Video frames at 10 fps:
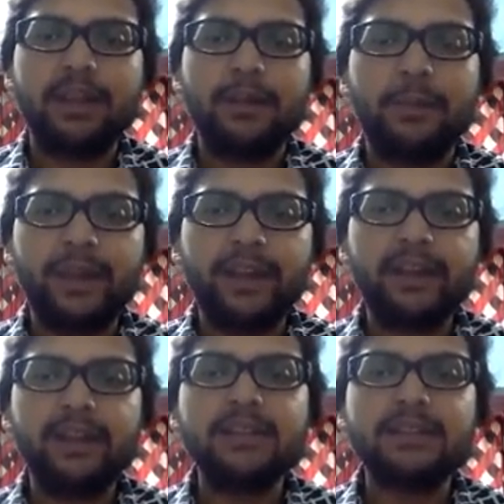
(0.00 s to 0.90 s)
but
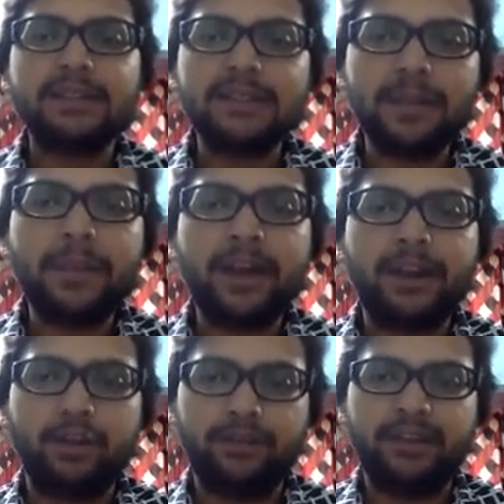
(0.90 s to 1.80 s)
some
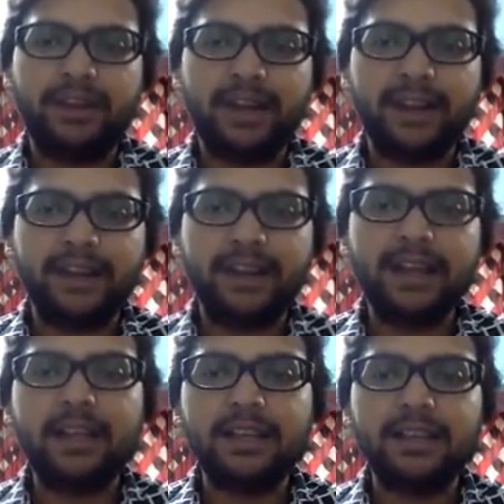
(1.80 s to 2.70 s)
part of that
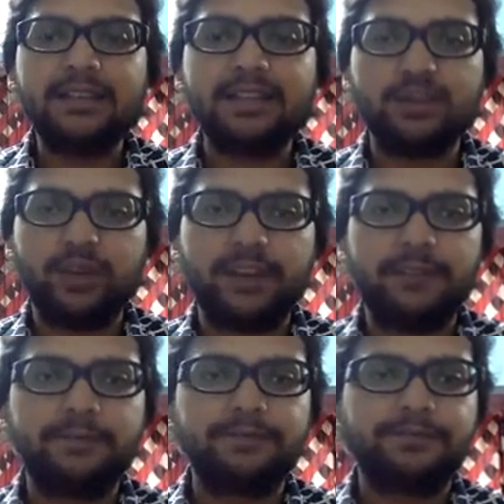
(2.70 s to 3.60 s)
idea is unique.
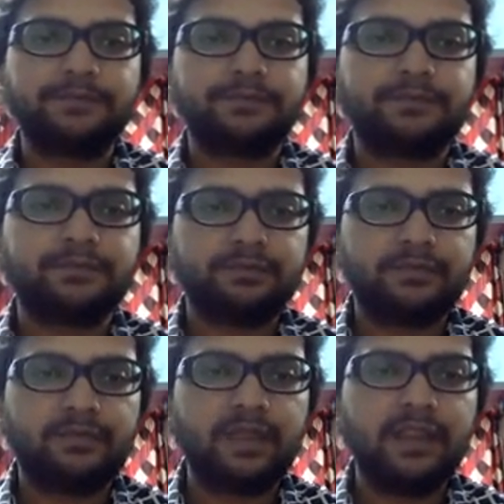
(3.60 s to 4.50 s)

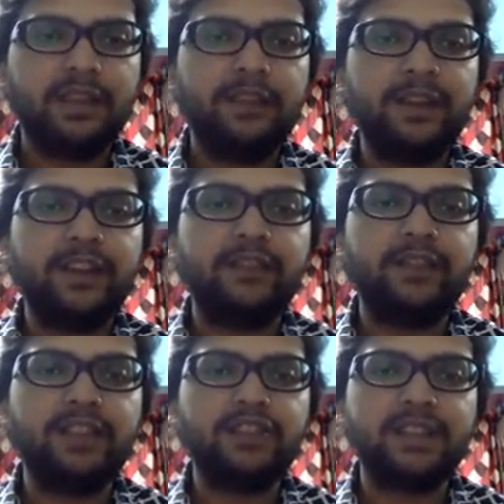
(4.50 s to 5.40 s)
If an
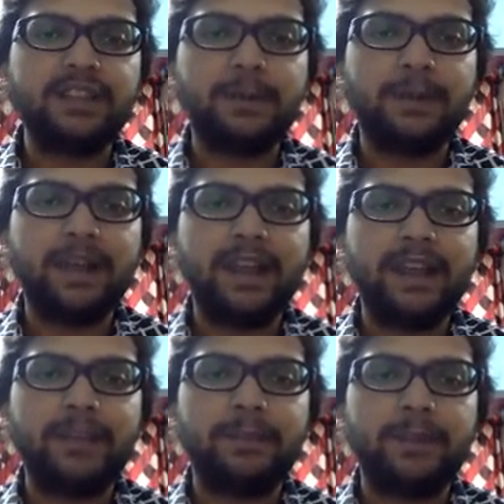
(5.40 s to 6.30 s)
invention has a
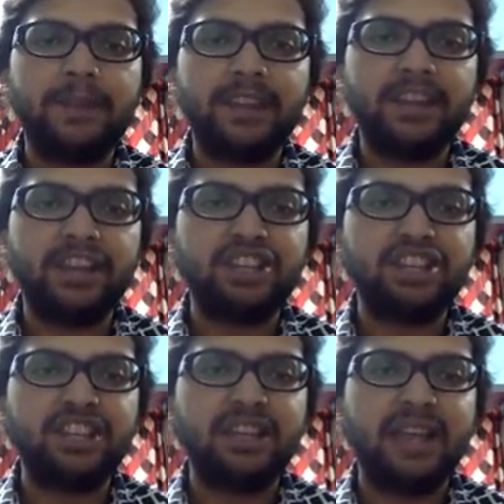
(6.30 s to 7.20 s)
prior
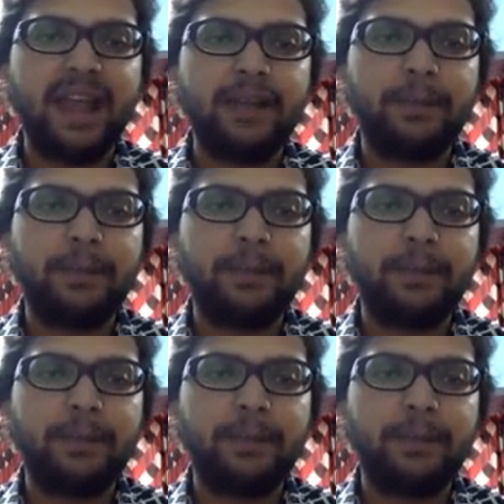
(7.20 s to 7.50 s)
publication and